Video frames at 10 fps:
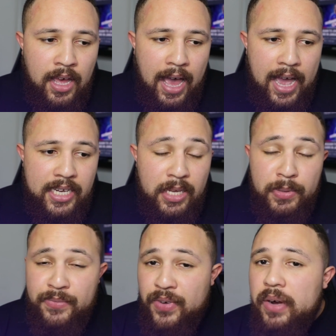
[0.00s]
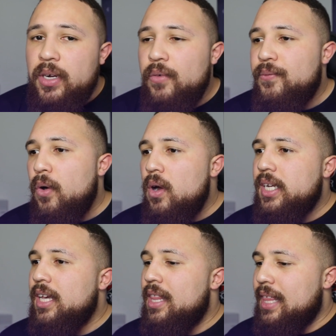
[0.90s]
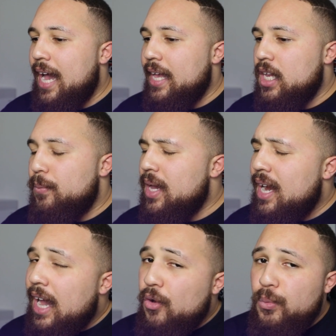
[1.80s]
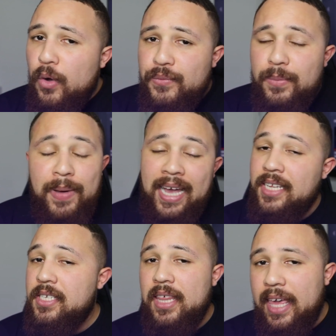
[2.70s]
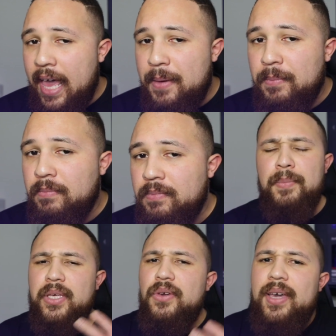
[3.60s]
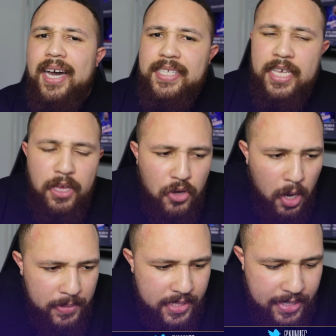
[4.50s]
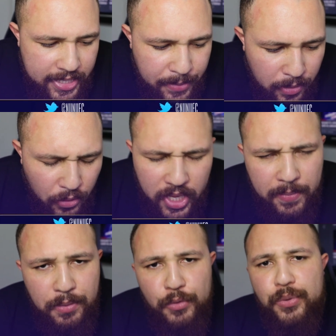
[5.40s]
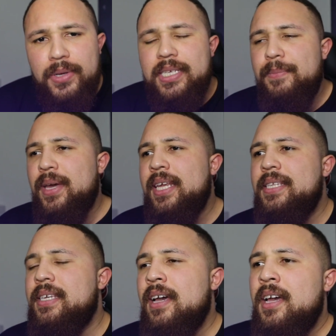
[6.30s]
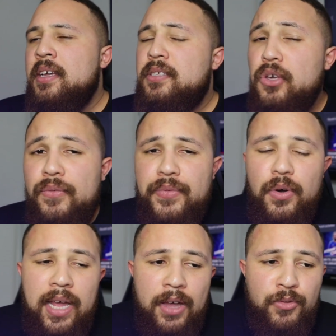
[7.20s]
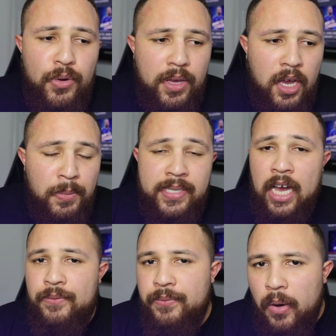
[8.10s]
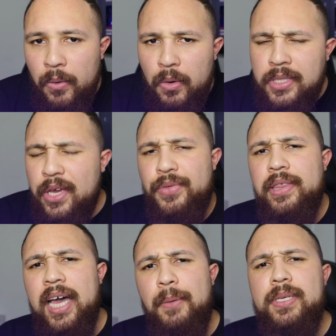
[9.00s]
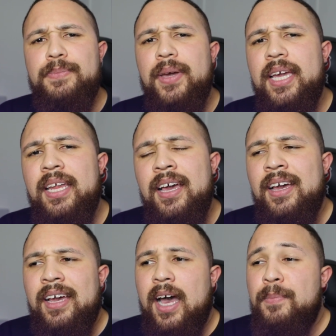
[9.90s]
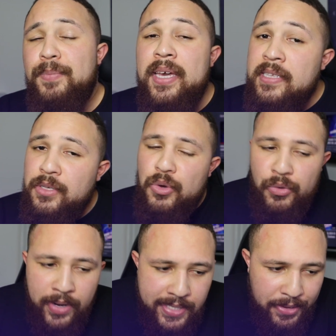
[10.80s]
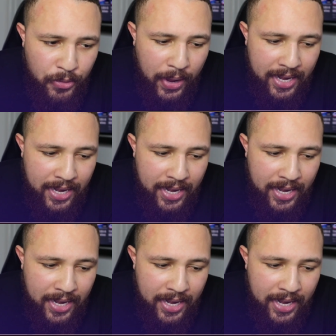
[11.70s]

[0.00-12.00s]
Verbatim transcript: And it was very unfortunate that, you know, we allowed Watford back into the game. But you guys, in the comments section below, give me your thoughts and opinions. Do you feel like Rudiger was at fault or do you think that I was being a bit too critical?